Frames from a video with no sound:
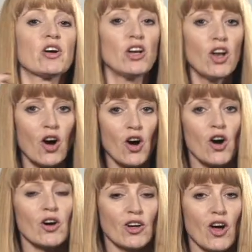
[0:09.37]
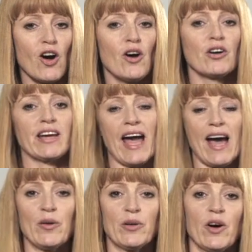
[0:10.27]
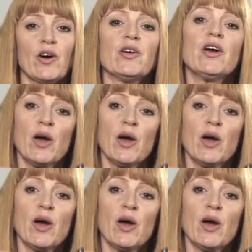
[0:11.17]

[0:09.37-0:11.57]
got a long, long gown on.